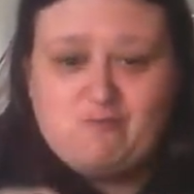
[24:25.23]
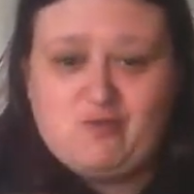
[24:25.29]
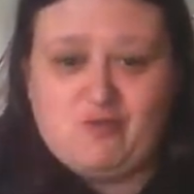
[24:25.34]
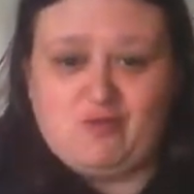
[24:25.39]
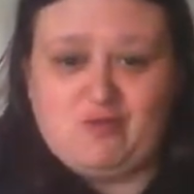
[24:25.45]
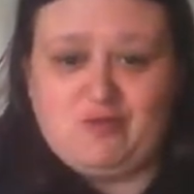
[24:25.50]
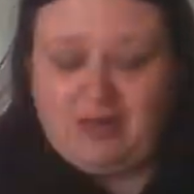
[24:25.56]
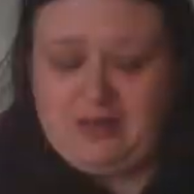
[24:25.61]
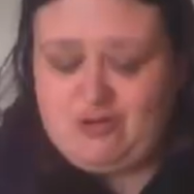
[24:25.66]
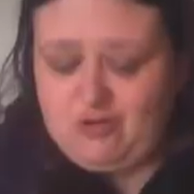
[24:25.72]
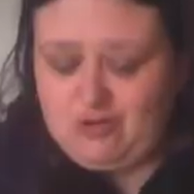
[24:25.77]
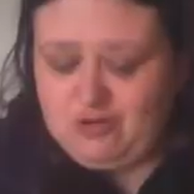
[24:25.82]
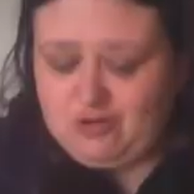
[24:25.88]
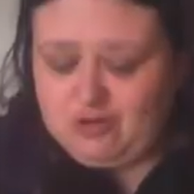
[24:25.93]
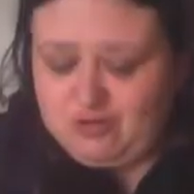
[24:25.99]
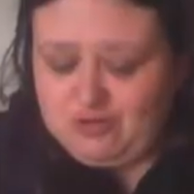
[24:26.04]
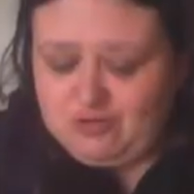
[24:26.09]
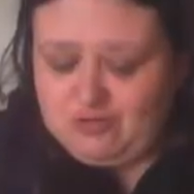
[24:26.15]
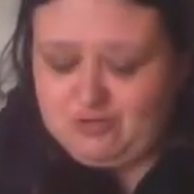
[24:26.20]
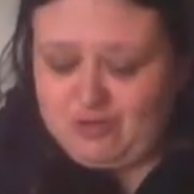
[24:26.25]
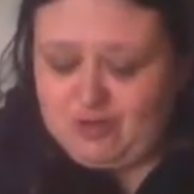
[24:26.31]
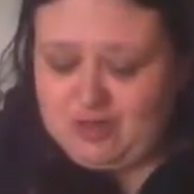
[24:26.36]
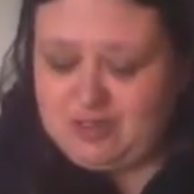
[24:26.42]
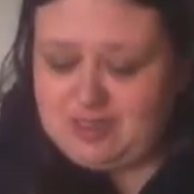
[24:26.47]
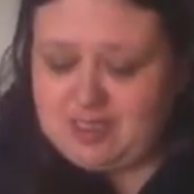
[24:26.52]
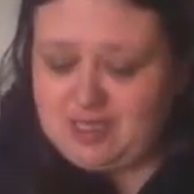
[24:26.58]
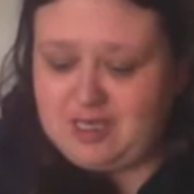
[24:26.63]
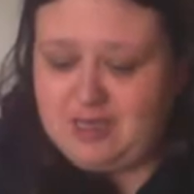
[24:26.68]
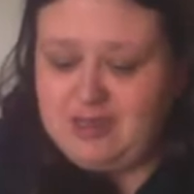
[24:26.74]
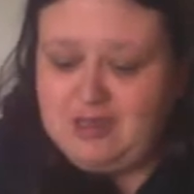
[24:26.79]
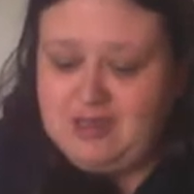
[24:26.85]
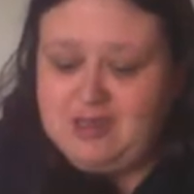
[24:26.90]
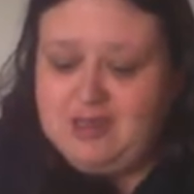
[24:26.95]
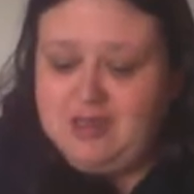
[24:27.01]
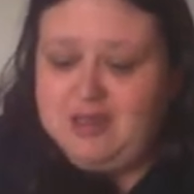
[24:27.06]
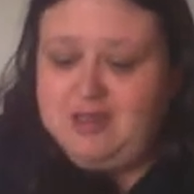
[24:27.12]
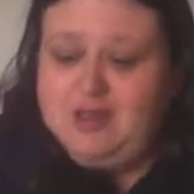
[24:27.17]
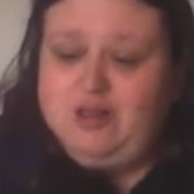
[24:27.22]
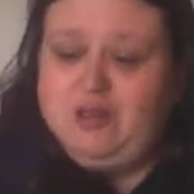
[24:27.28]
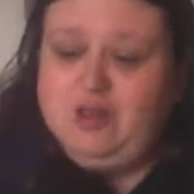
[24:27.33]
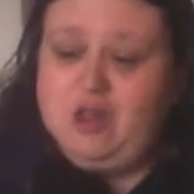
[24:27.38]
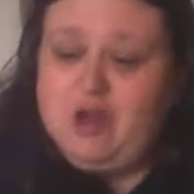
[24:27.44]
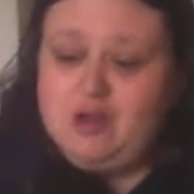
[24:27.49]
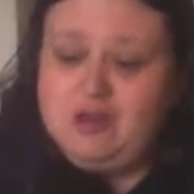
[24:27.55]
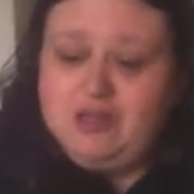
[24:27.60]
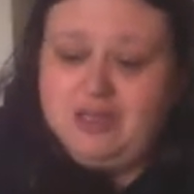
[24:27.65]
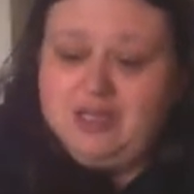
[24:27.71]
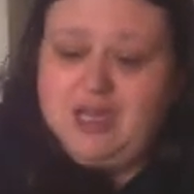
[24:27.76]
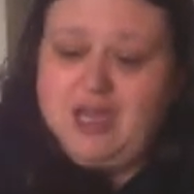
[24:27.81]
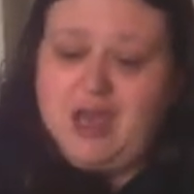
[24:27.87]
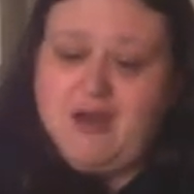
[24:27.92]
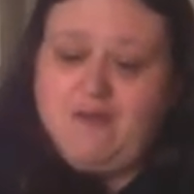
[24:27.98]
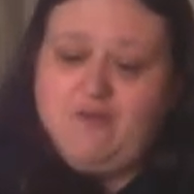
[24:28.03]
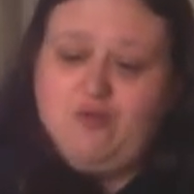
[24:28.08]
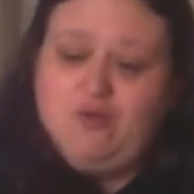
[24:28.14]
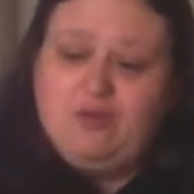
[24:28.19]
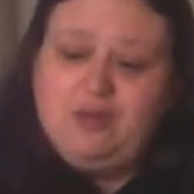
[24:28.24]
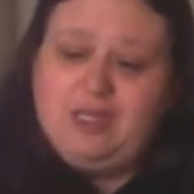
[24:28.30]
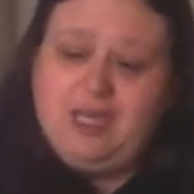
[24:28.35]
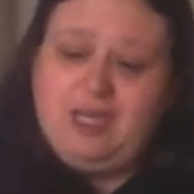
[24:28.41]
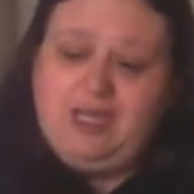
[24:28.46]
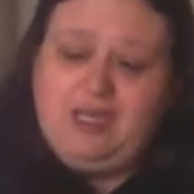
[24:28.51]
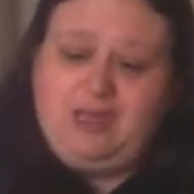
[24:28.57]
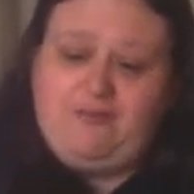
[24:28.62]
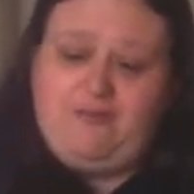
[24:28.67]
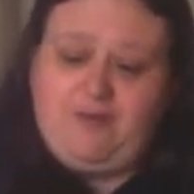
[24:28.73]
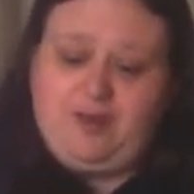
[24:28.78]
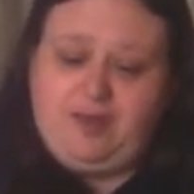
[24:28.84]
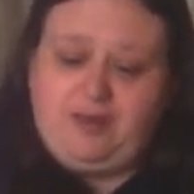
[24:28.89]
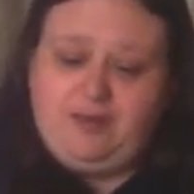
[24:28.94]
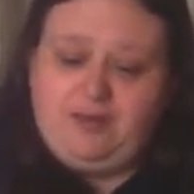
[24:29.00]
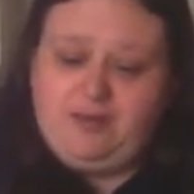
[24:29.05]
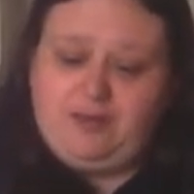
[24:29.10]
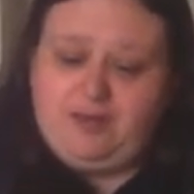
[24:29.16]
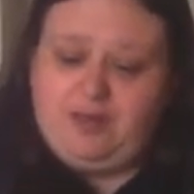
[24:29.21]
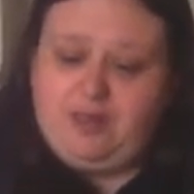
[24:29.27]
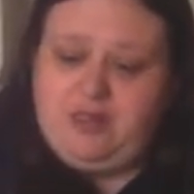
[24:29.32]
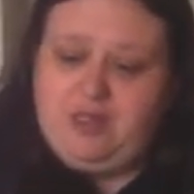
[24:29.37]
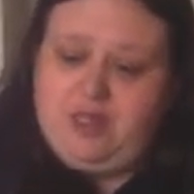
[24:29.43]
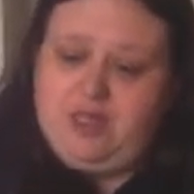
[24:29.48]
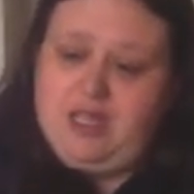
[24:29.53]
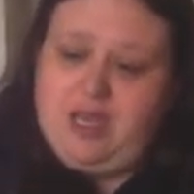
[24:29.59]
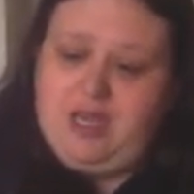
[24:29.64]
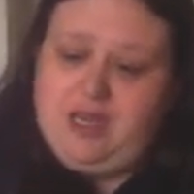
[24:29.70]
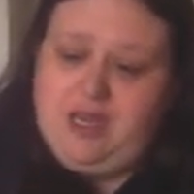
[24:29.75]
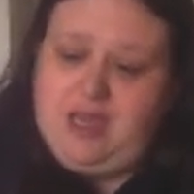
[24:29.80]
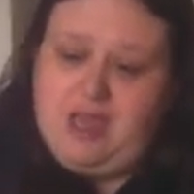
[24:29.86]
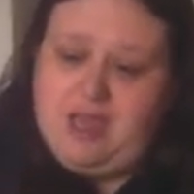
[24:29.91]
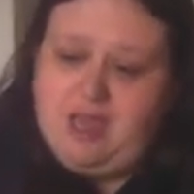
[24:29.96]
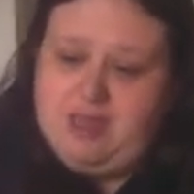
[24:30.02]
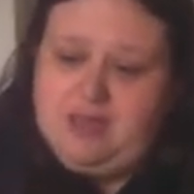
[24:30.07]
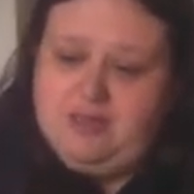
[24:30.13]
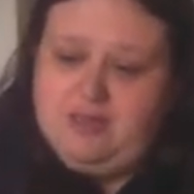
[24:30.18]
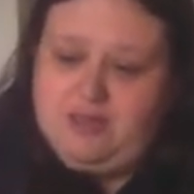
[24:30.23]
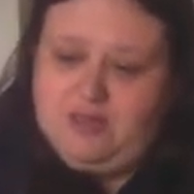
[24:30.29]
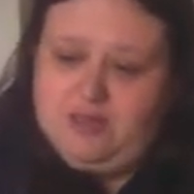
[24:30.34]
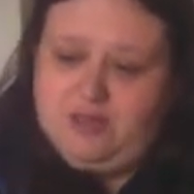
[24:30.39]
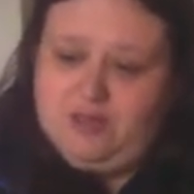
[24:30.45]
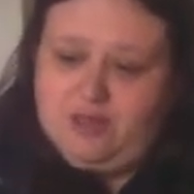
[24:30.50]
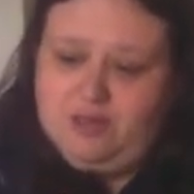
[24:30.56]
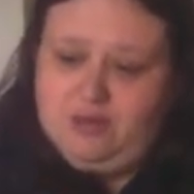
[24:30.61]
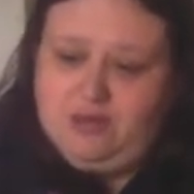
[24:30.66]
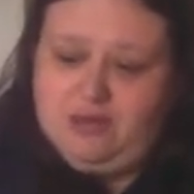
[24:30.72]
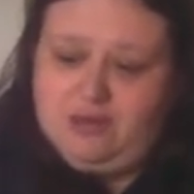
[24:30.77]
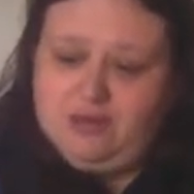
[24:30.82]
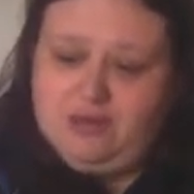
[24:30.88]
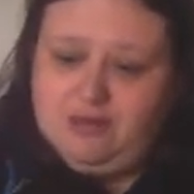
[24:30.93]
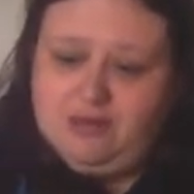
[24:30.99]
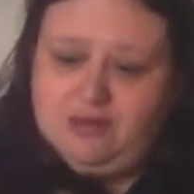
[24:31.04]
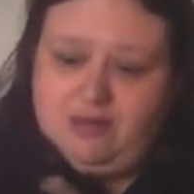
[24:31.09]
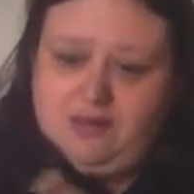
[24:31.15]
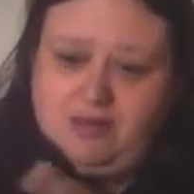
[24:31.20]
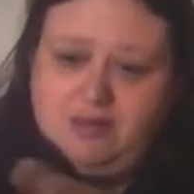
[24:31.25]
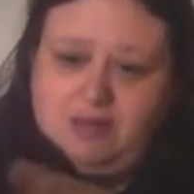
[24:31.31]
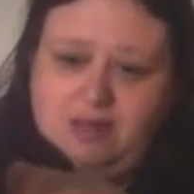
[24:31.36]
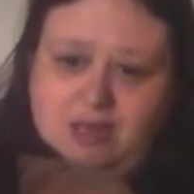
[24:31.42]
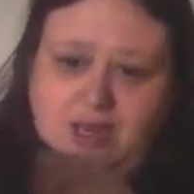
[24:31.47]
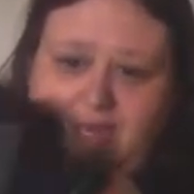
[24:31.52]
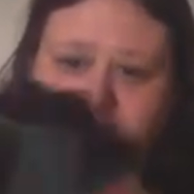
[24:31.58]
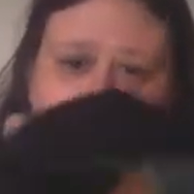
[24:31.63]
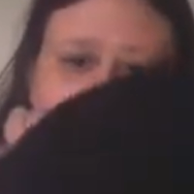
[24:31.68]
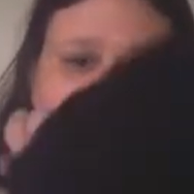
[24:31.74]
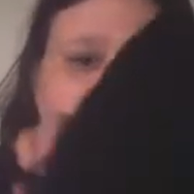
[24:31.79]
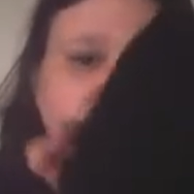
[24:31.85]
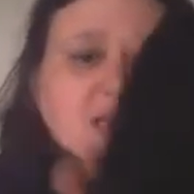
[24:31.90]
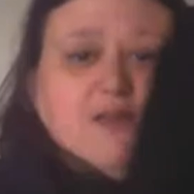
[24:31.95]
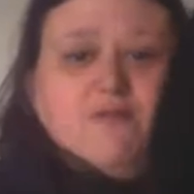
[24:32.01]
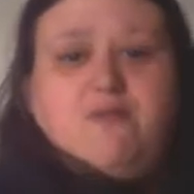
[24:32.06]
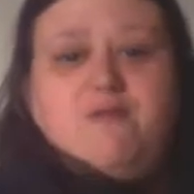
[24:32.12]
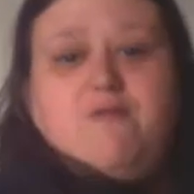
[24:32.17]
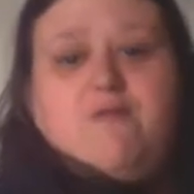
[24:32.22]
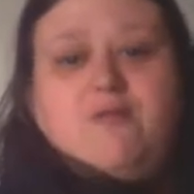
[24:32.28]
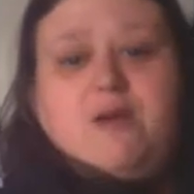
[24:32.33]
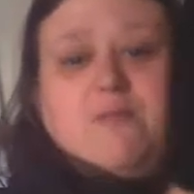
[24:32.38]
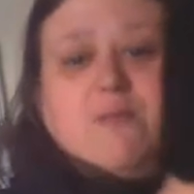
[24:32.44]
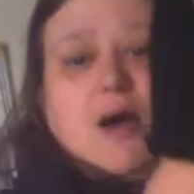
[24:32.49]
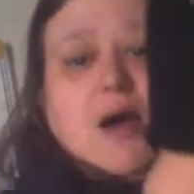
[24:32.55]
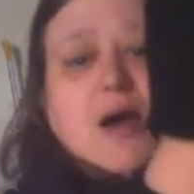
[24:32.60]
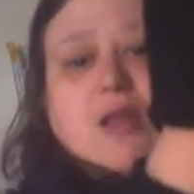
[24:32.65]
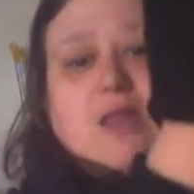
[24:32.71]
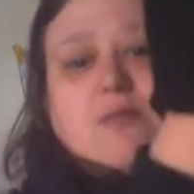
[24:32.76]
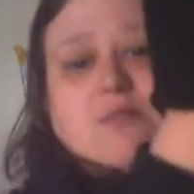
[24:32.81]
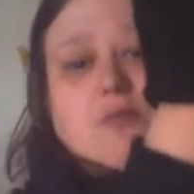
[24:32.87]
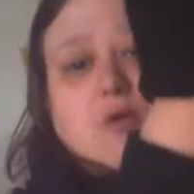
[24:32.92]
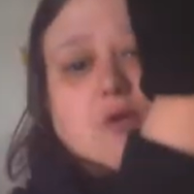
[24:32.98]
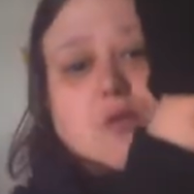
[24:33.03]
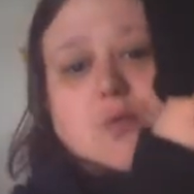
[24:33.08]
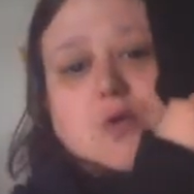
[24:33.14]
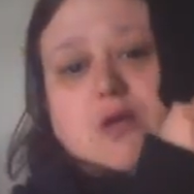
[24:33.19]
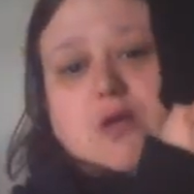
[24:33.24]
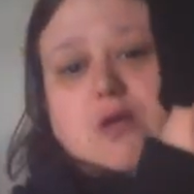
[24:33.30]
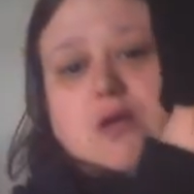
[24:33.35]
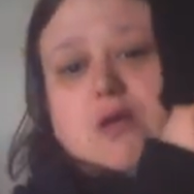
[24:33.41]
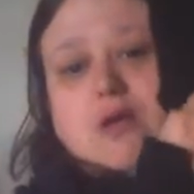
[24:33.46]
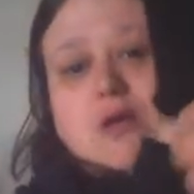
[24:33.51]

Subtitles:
like, look, show, honestly, luckily I've got tiny fingers and tiny hands, because like it doesn't even fit my hand properly.